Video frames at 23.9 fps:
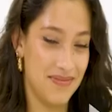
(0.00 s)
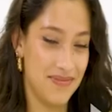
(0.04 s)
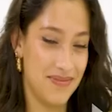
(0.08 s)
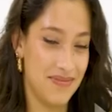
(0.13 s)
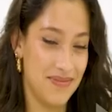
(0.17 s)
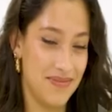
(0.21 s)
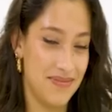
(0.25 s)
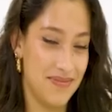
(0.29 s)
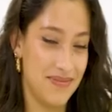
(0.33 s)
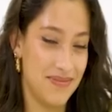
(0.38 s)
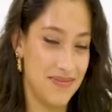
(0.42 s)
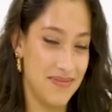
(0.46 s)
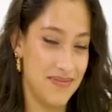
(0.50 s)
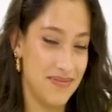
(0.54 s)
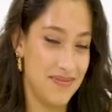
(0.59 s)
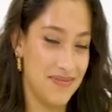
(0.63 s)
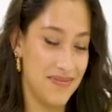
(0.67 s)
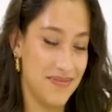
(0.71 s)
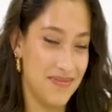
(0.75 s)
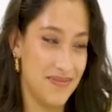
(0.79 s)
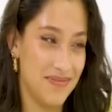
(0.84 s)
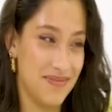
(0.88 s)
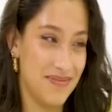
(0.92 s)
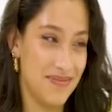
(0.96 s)

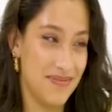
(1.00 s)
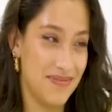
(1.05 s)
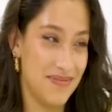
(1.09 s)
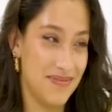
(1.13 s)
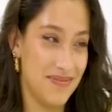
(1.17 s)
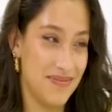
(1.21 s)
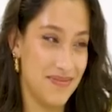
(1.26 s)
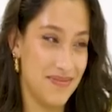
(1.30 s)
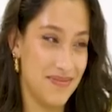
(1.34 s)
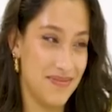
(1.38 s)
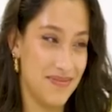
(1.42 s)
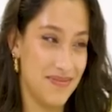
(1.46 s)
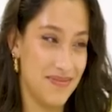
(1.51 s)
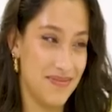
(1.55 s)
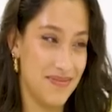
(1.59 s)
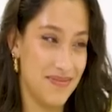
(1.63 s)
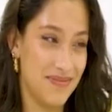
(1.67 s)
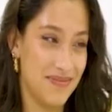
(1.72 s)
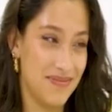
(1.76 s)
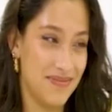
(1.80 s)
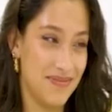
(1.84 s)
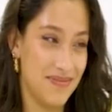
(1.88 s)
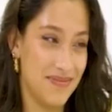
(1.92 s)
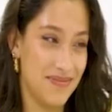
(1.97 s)

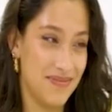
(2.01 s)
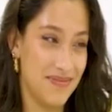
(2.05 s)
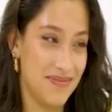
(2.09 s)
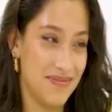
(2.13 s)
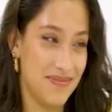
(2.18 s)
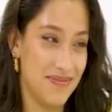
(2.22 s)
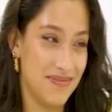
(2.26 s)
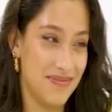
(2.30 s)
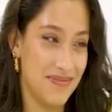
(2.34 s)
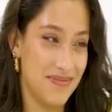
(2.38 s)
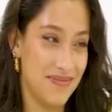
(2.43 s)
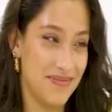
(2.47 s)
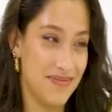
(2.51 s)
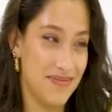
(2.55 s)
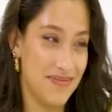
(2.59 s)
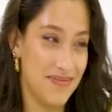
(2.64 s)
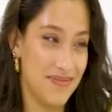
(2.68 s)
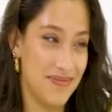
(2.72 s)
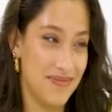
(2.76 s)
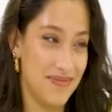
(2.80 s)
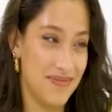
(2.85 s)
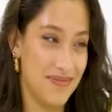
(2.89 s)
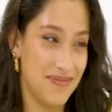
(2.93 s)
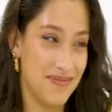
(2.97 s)

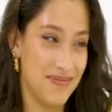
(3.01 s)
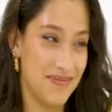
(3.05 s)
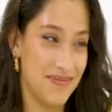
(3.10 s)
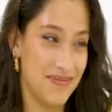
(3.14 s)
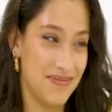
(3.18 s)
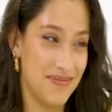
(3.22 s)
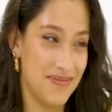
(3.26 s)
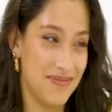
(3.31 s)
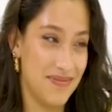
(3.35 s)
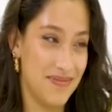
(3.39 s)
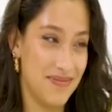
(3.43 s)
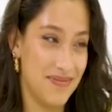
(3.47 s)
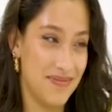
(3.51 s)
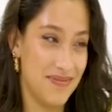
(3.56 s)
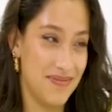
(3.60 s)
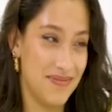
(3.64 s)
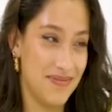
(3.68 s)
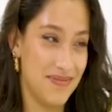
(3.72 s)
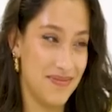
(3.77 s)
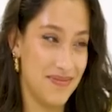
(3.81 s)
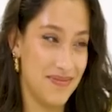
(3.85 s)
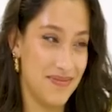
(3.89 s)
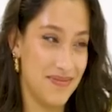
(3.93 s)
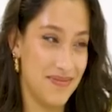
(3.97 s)

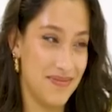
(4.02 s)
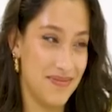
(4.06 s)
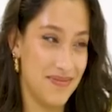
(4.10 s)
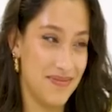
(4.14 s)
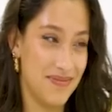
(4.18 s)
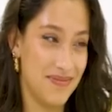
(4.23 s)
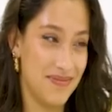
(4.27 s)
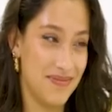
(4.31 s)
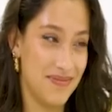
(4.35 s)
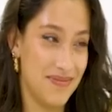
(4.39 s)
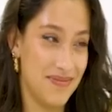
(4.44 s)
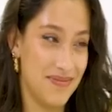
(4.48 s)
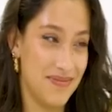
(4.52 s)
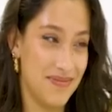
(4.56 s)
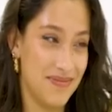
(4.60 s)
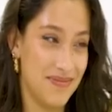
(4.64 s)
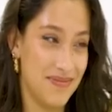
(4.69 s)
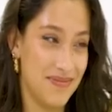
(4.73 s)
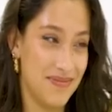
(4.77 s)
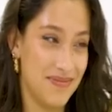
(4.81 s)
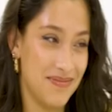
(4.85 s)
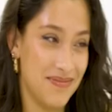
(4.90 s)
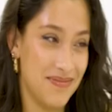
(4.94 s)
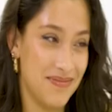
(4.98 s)

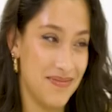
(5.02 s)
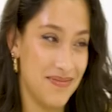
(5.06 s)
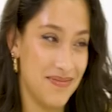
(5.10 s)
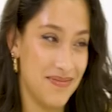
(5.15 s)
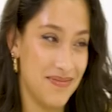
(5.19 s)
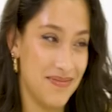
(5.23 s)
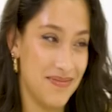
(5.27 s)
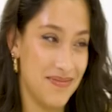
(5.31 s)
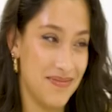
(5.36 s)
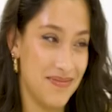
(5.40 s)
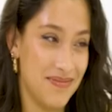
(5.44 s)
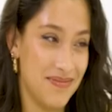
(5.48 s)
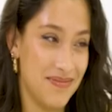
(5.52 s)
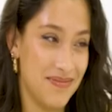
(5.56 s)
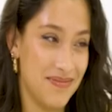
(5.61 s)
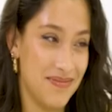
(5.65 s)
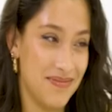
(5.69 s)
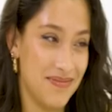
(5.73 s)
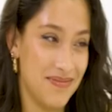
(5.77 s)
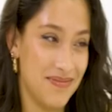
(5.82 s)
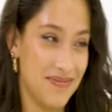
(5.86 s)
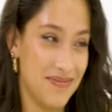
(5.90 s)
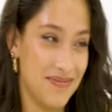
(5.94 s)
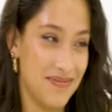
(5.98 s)

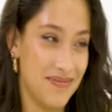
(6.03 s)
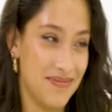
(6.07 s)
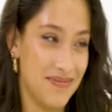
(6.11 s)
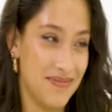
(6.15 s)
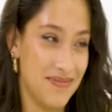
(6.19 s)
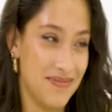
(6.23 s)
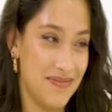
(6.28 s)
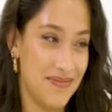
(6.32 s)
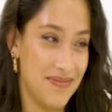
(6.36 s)
The person shown says nothing.